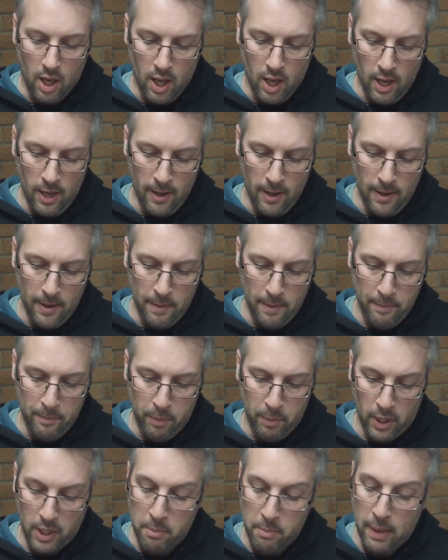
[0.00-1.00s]

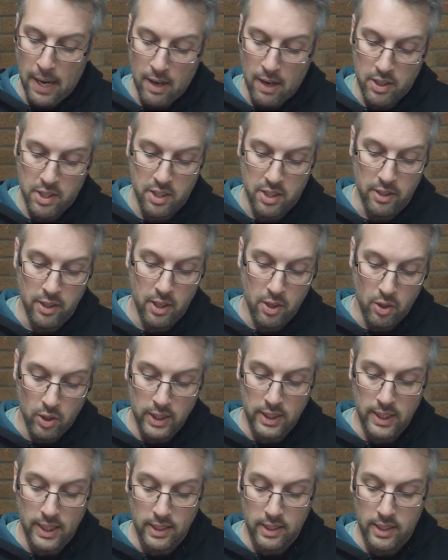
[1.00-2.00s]
By comparison, the
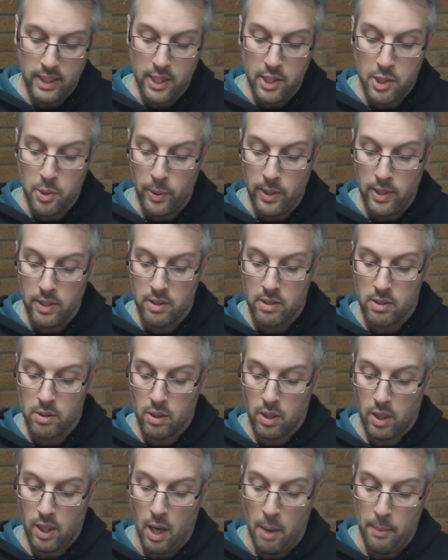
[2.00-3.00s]
19T twins
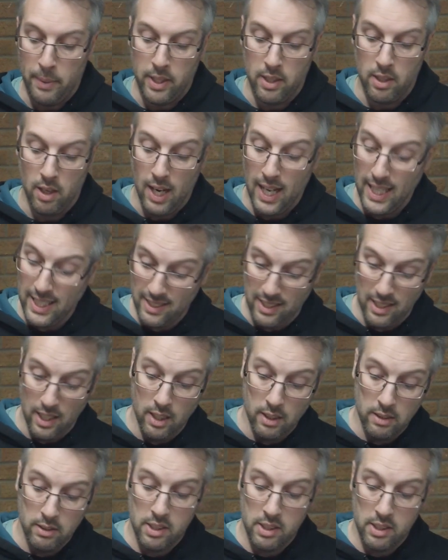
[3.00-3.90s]
come in later,